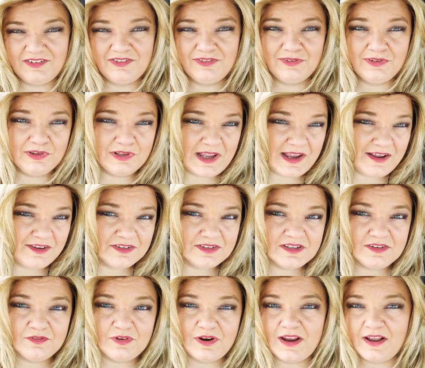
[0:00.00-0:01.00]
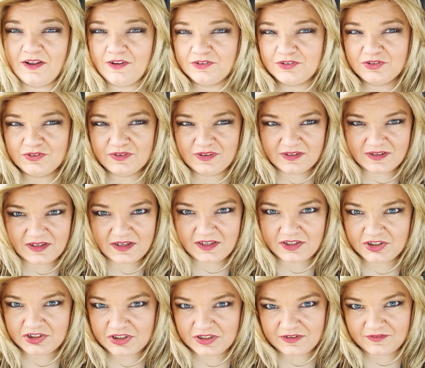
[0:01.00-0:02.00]
lousy route or the
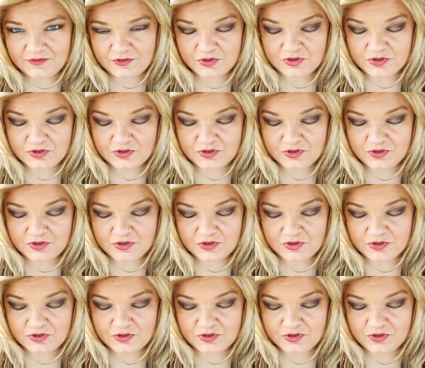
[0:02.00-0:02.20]
night shift